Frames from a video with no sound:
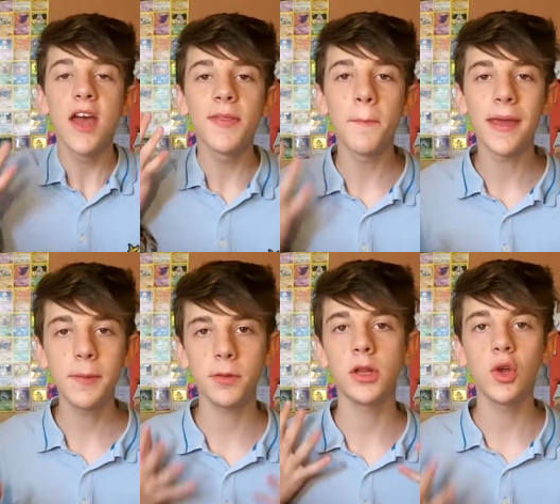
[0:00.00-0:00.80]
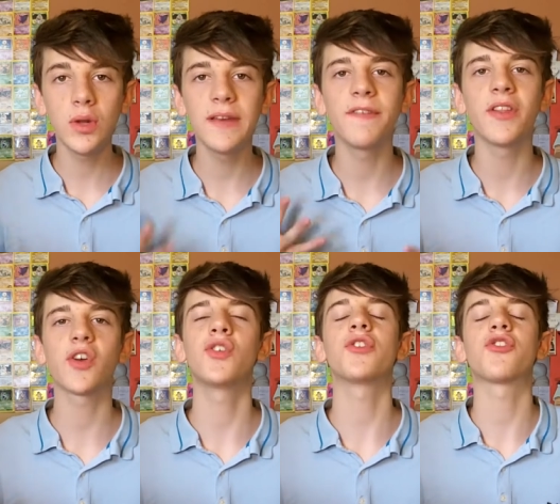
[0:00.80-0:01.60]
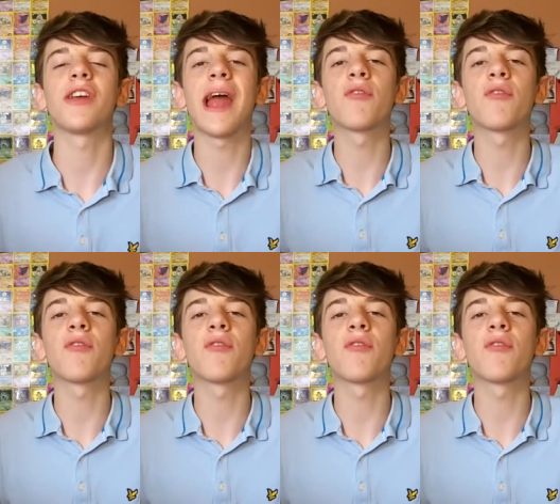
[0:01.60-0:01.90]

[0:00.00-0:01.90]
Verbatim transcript: the people people who live in the country are